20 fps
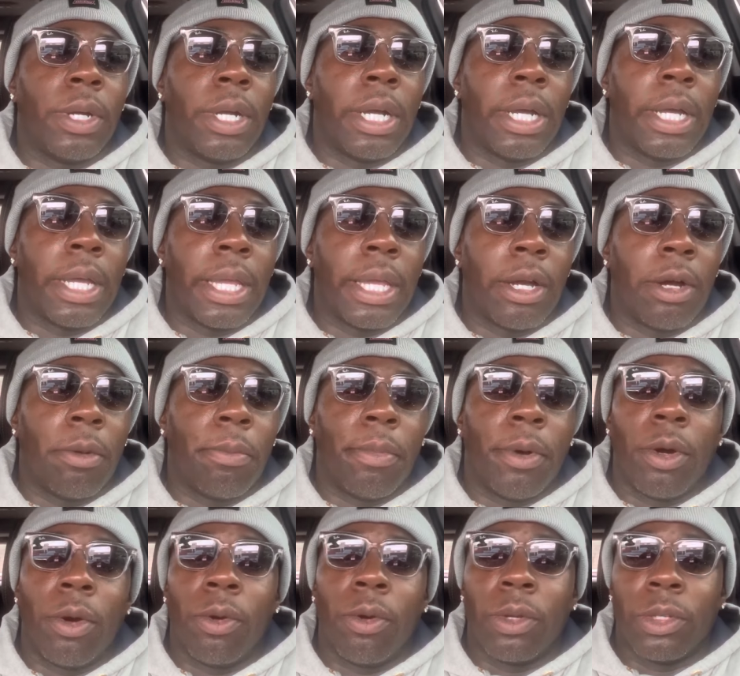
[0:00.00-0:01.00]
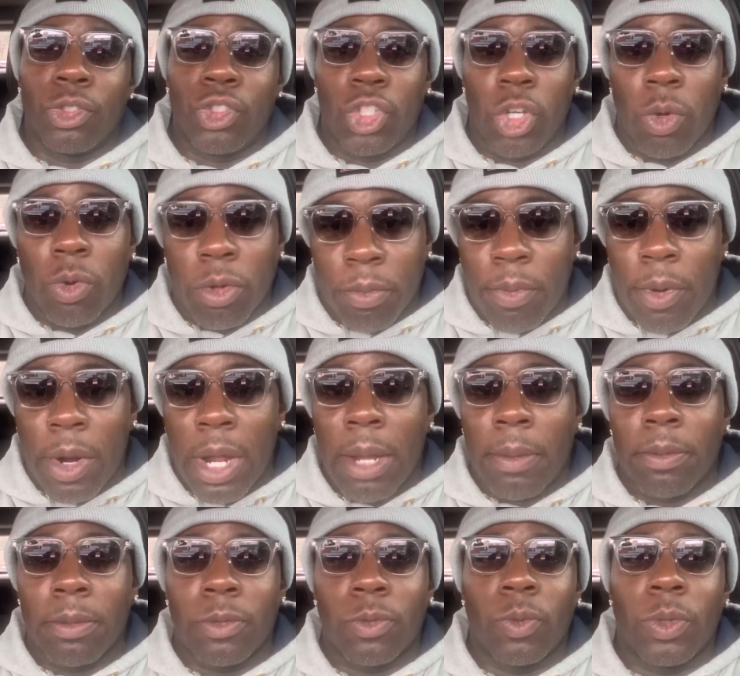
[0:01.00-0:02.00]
elbow, and shoulder problems,